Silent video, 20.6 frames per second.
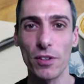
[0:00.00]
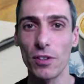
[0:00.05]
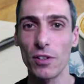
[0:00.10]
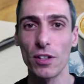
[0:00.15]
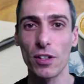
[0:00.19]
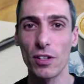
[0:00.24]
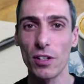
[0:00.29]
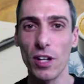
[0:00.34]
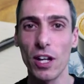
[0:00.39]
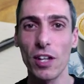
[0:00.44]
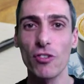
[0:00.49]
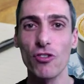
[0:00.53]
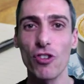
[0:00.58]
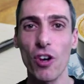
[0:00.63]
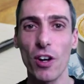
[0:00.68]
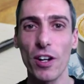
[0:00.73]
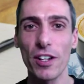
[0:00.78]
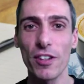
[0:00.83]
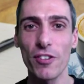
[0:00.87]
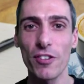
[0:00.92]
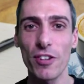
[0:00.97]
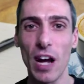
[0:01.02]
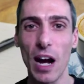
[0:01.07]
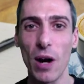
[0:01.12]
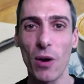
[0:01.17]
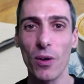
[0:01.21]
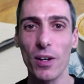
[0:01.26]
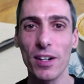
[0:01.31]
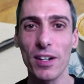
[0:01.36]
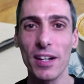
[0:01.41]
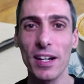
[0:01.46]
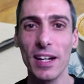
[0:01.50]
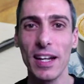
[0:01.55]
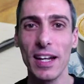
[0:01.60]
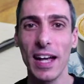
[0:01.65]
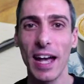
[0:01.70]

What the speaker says: So you're going to enjoy your shower.